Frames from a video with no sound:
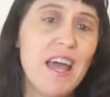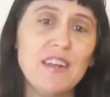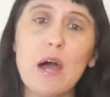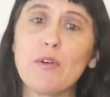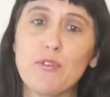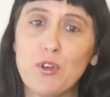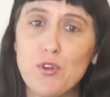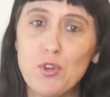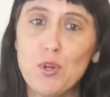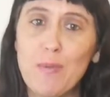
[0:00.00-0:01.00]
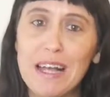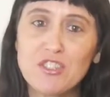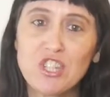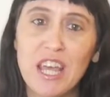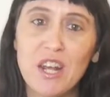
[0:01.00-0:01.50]
Now, if you're new to my
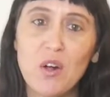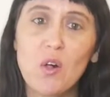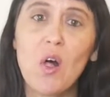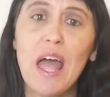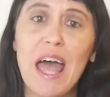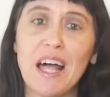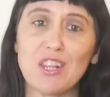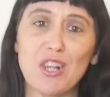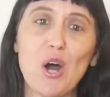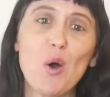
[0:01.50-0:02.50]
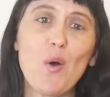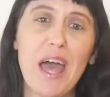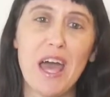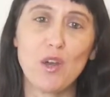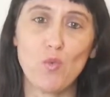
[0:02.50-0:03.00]
channel, hello
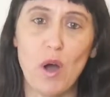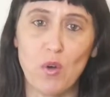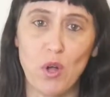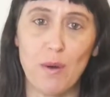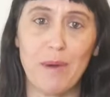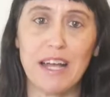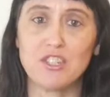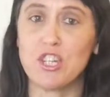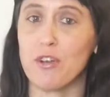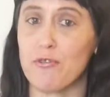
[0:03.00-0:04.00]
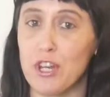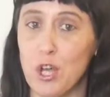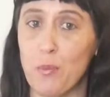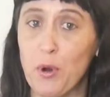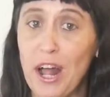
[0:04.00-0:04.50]
and welcome. I share
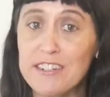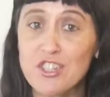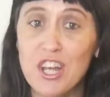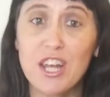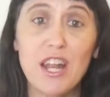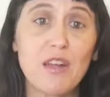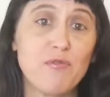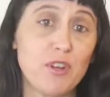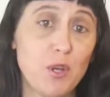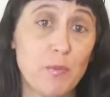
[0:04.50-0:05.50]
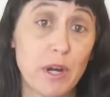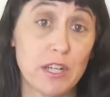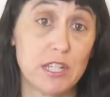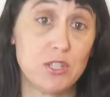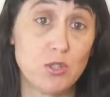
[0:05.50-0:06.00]
video production and video
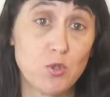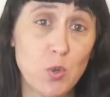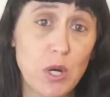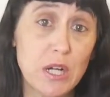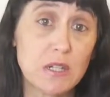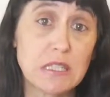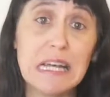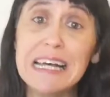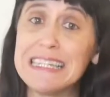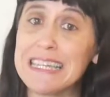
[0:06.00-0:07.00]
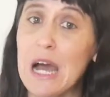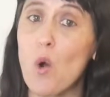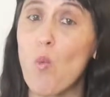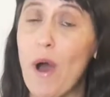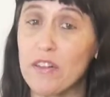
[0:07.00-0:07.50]
marketing tutorials to
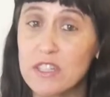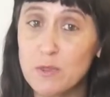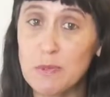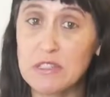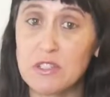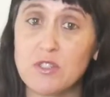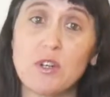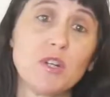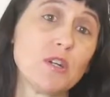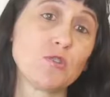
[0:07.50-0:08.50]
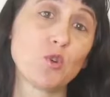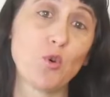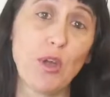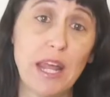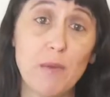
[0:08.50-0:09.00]
help wellness business owners
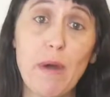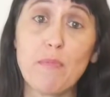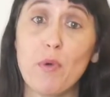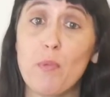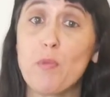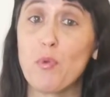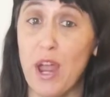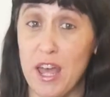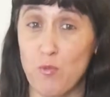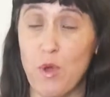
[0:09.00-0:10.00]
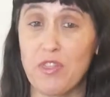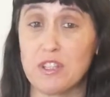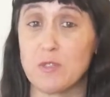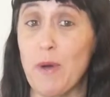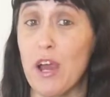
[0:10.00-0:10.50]
create a memorable brand with
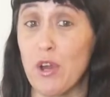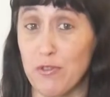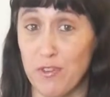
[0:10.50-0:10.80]
inspiring